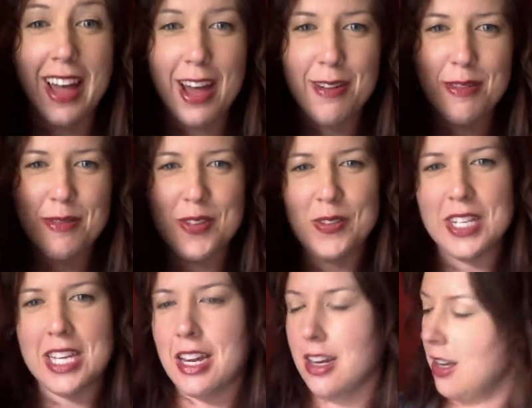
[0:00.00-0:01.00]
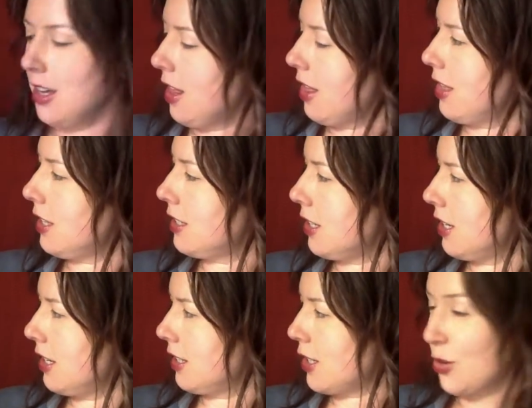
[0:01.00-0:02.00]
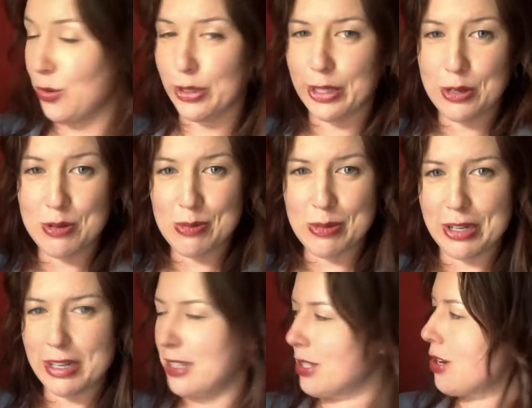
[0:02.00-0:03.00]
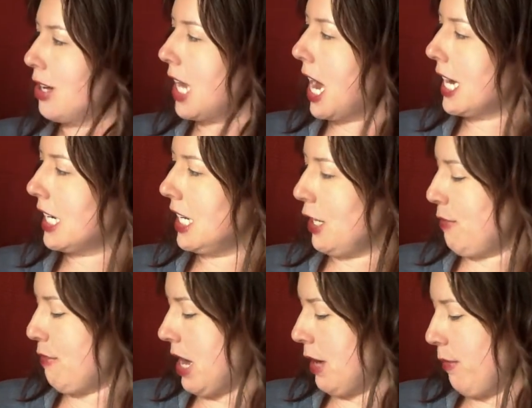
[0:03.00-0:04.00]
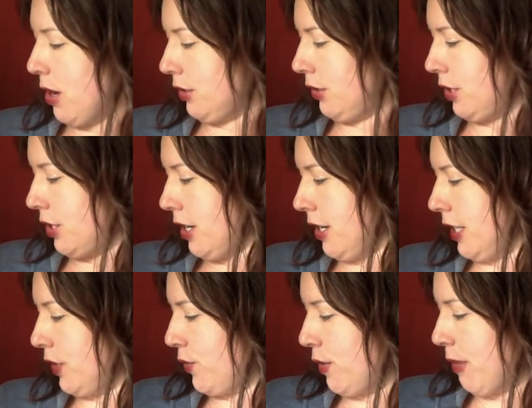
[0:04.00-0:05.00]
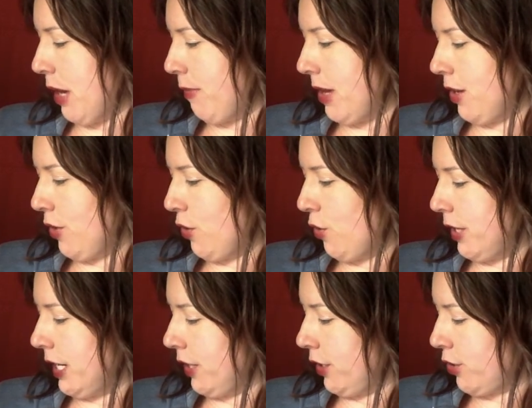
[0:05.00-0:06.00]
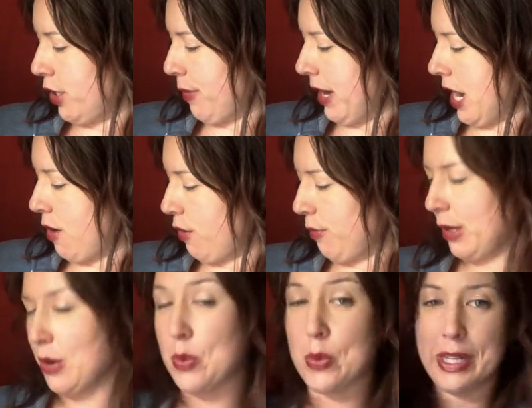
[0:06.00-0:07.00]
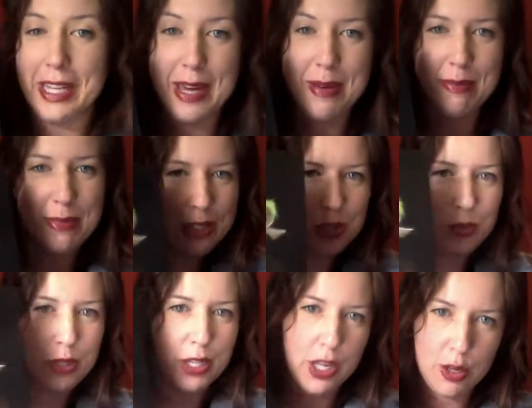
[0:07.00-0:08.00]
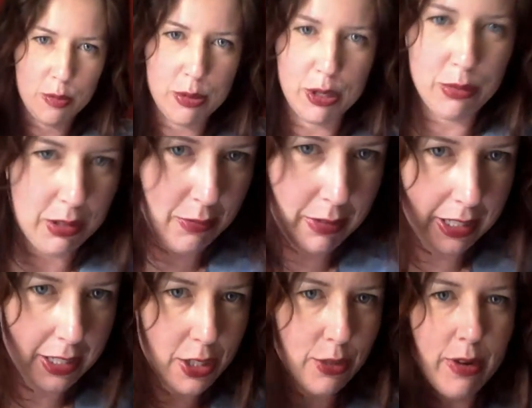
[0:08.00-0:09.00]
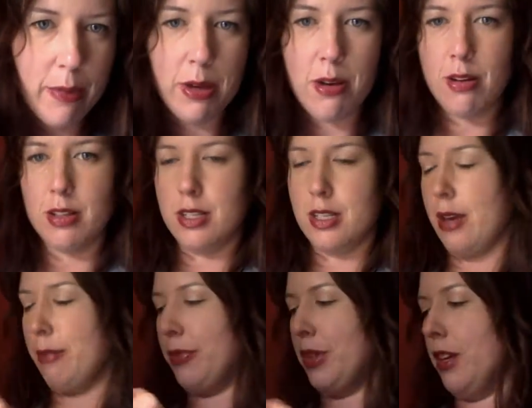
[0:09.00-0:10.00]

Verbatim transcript: Hi, Room 15. This is a really cool book. It's called I Need My Monster, and it's written by Amanda Noll and illustrated by Howard McWilliam. It's a really cute book. We read it to Remy all the time.